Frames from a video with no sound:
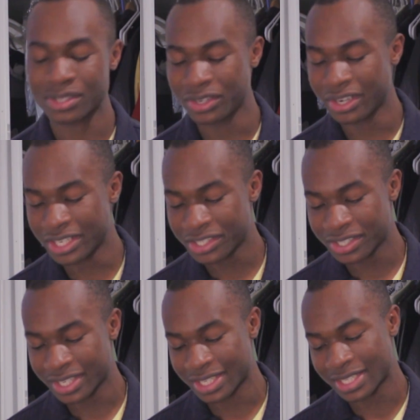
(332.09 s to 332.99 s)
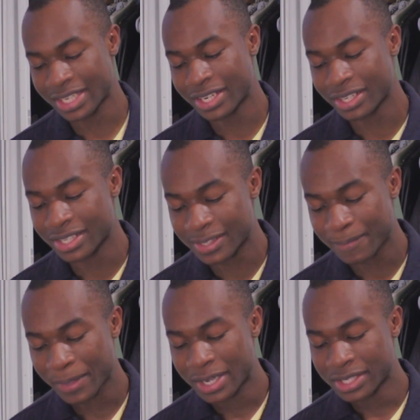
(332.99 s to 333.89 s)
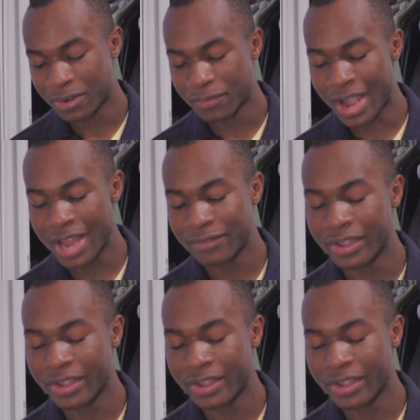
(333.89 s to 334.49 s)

So you're interested in sneakers, so find